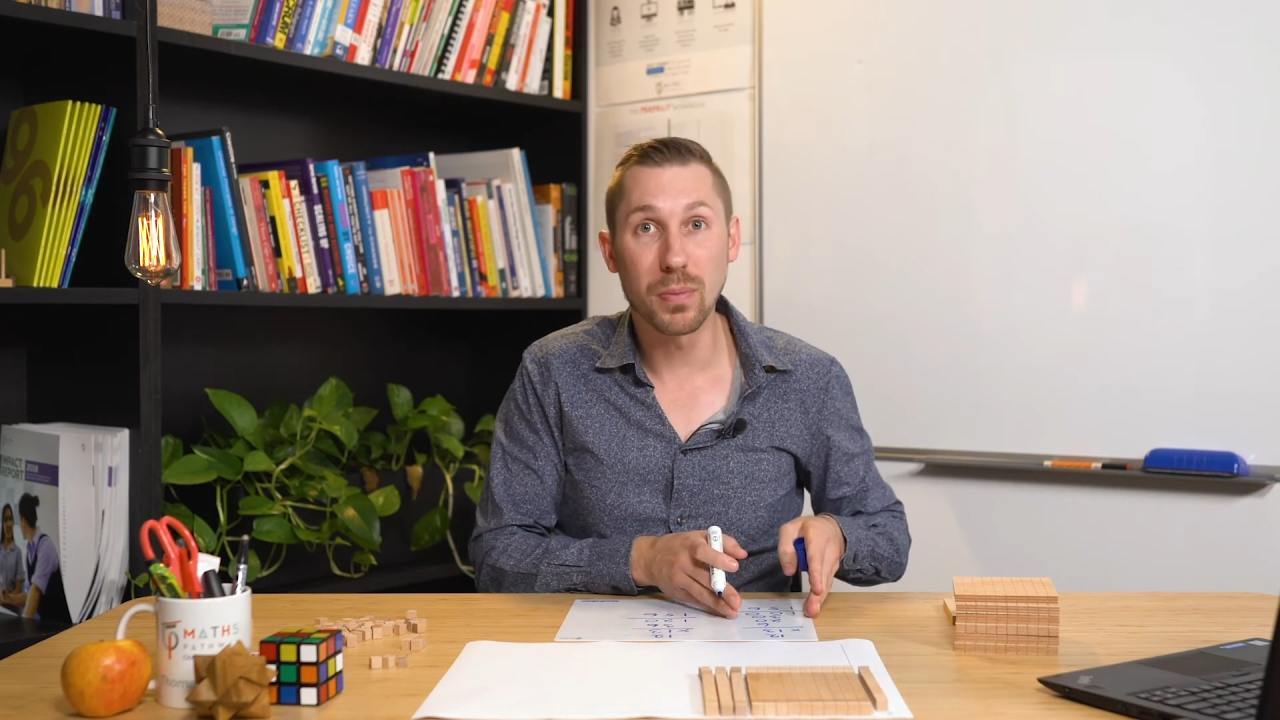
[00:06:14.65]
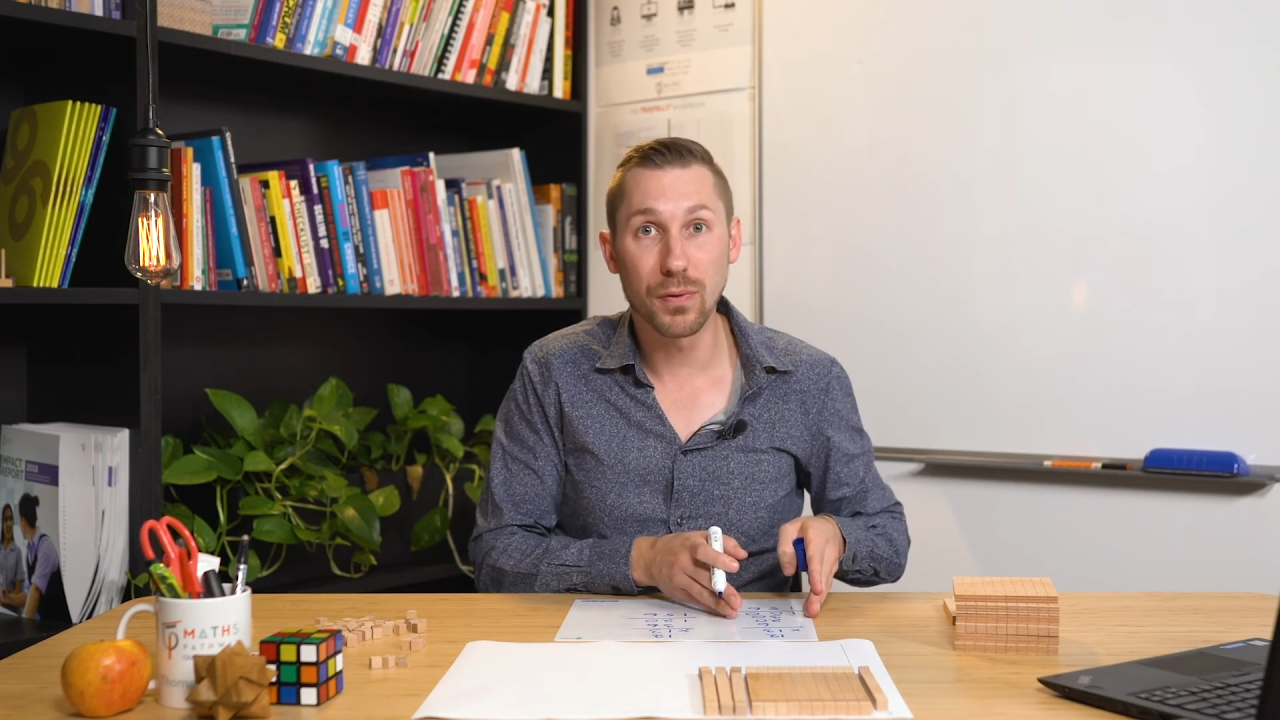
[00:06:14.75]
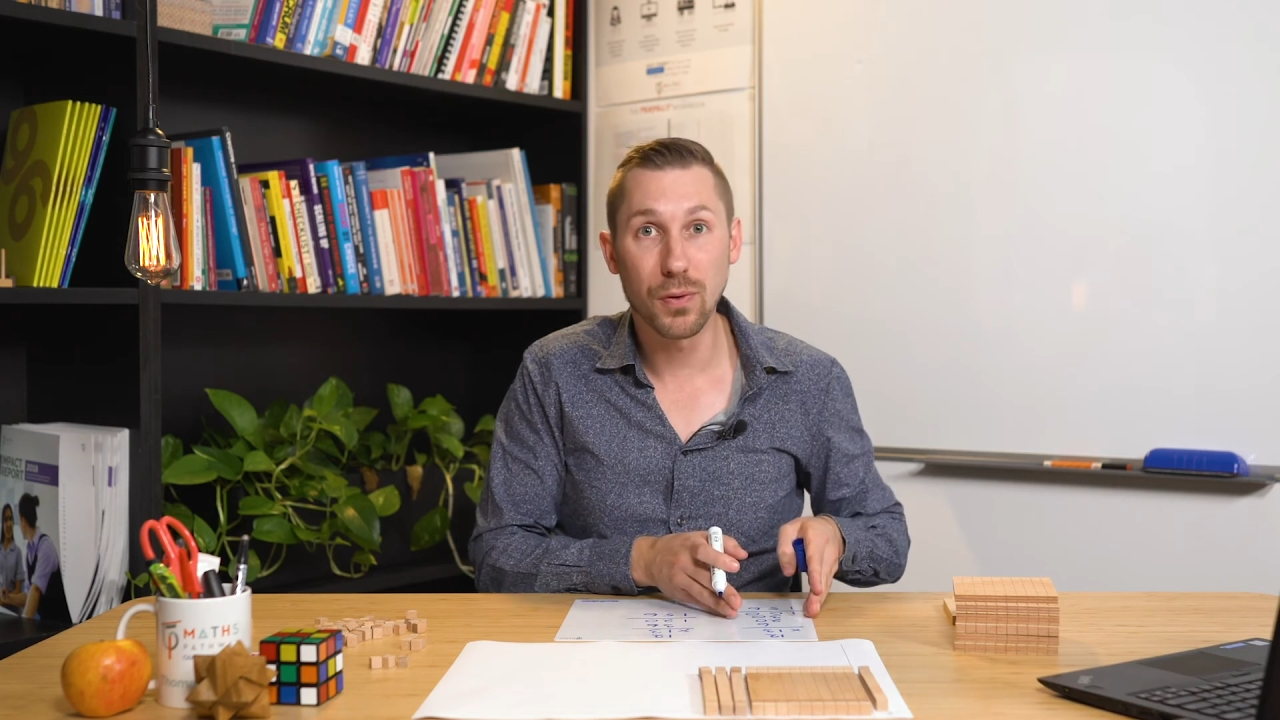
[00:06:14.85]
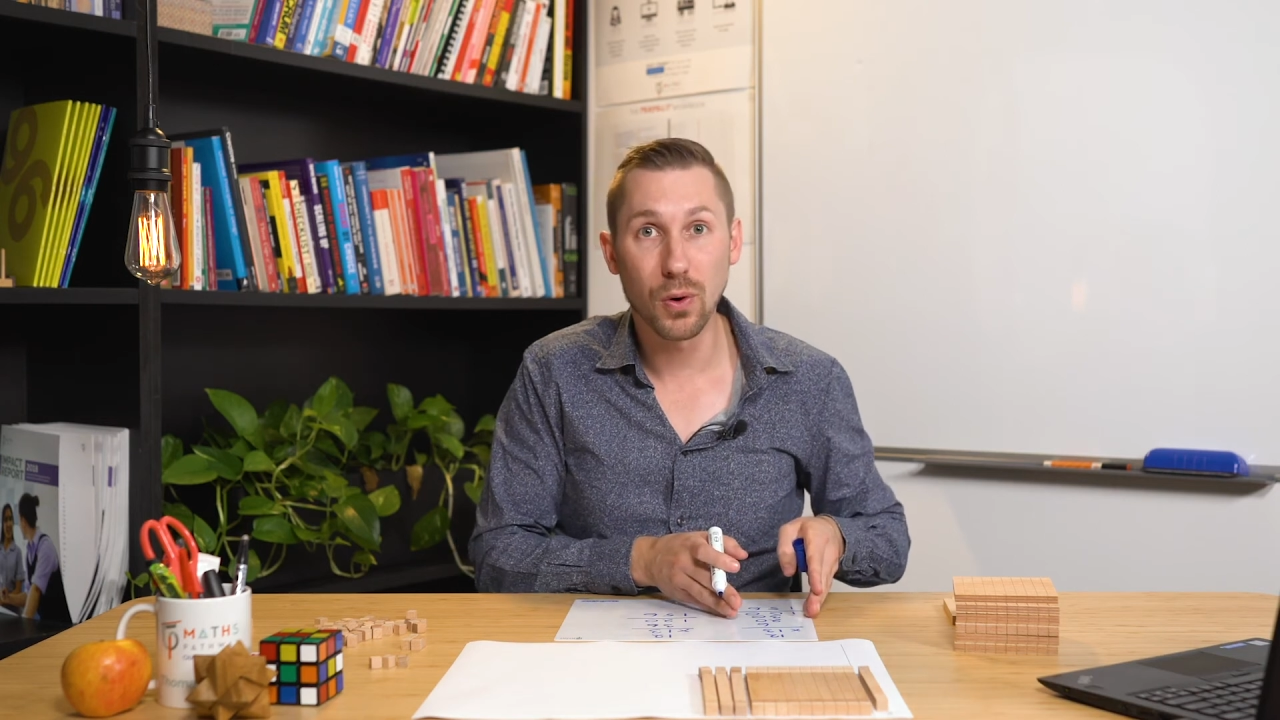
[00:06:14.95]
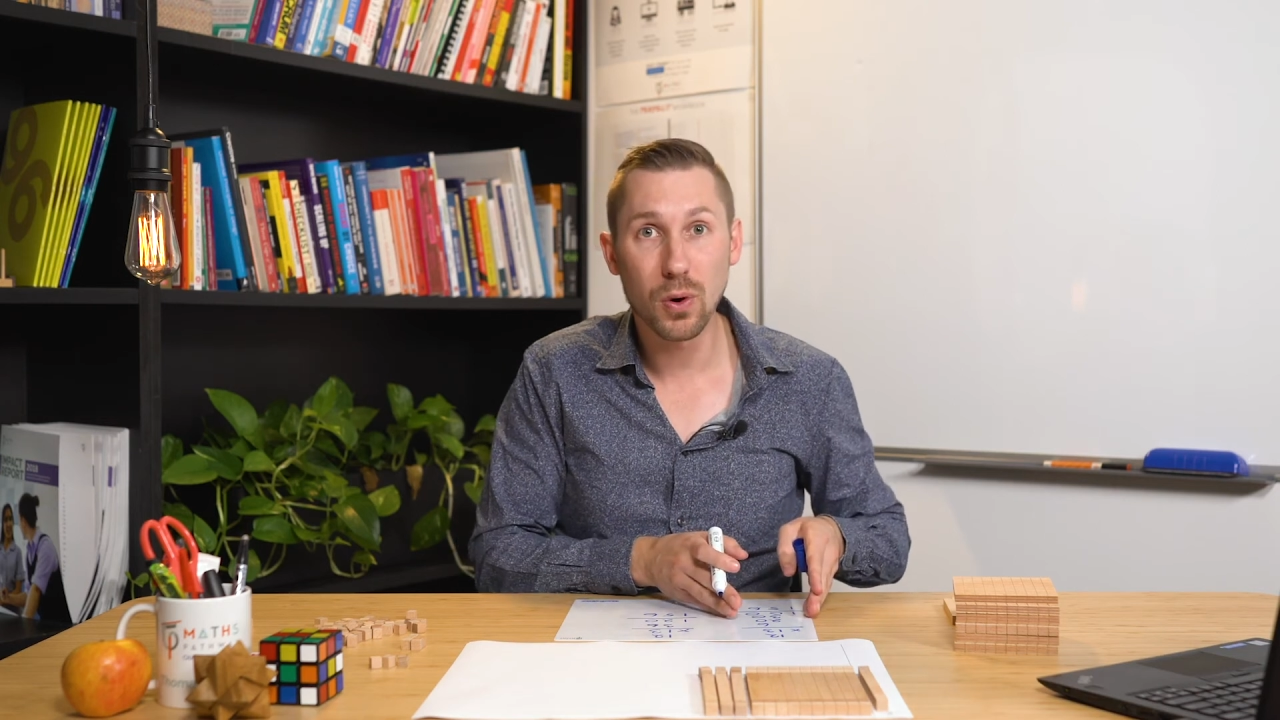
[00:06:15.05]

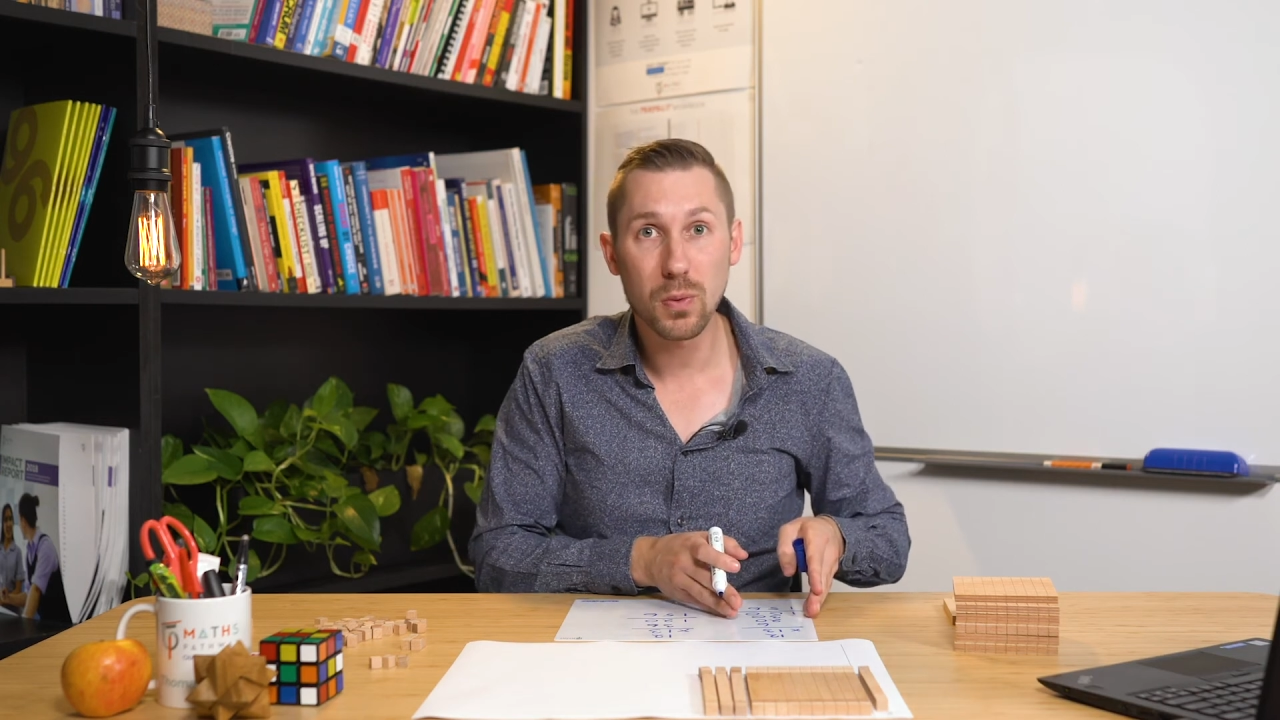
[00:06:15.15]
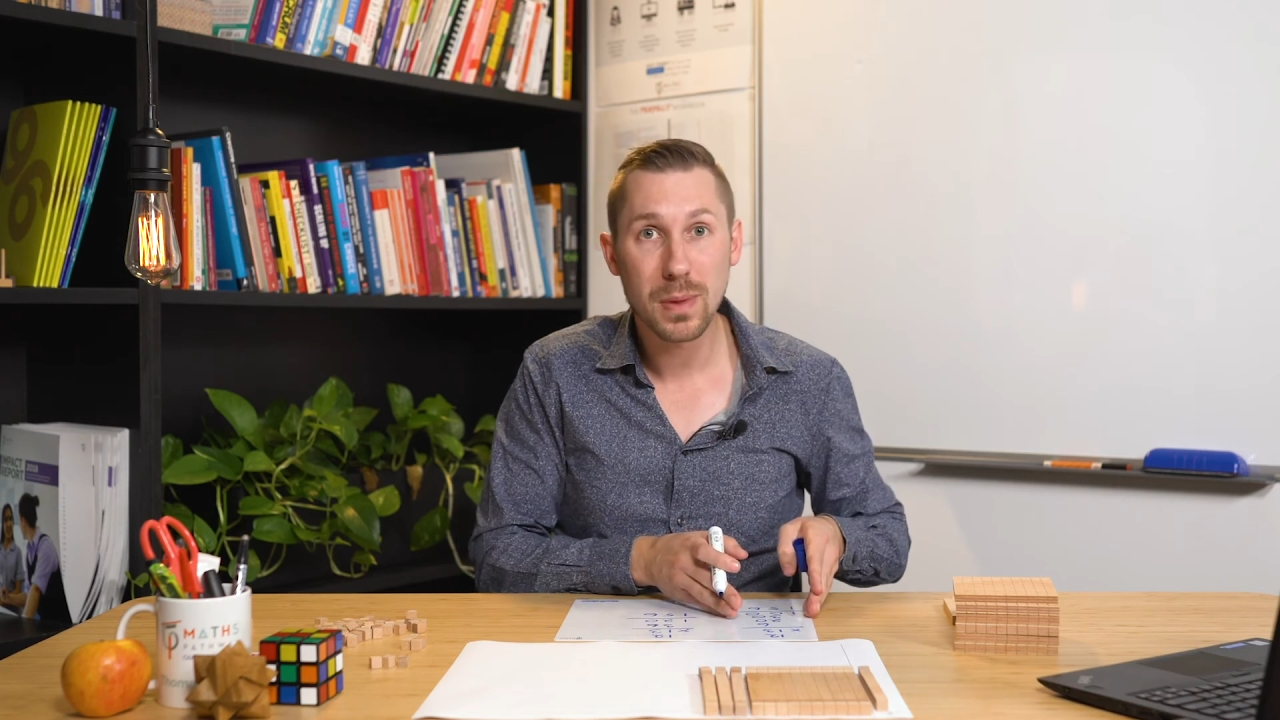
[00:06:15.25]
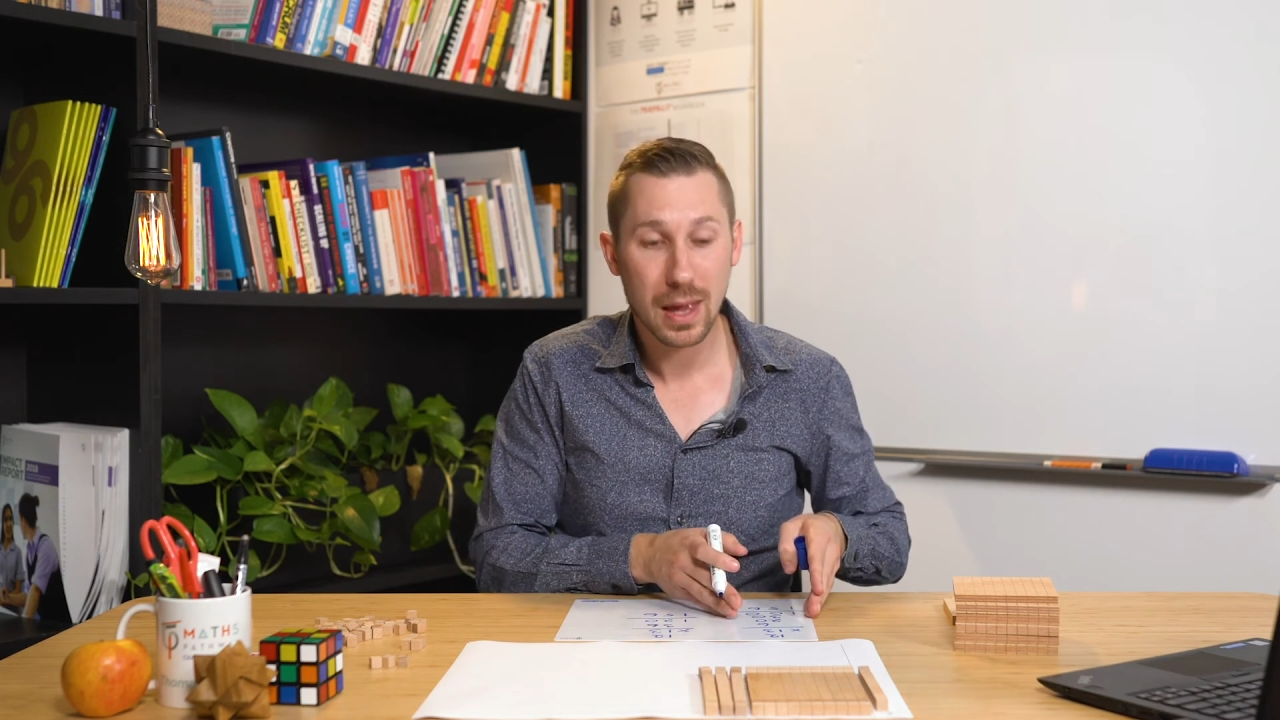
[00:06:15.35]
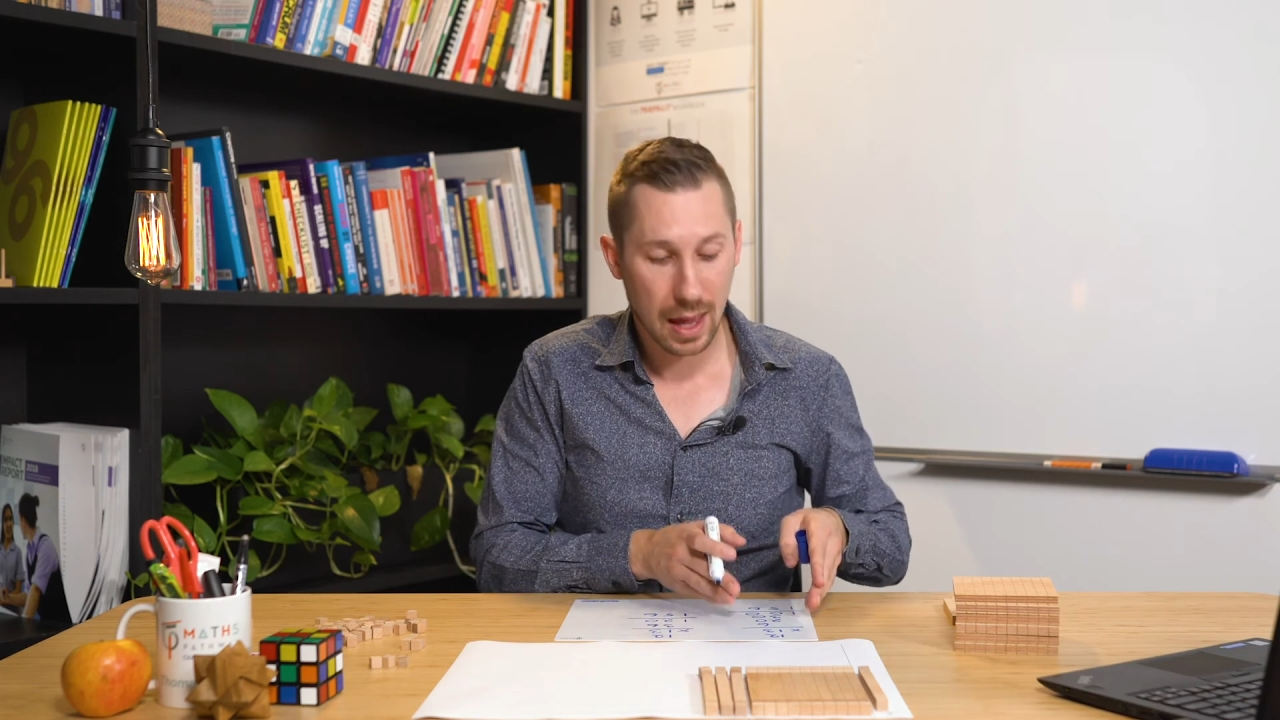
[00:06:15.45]
before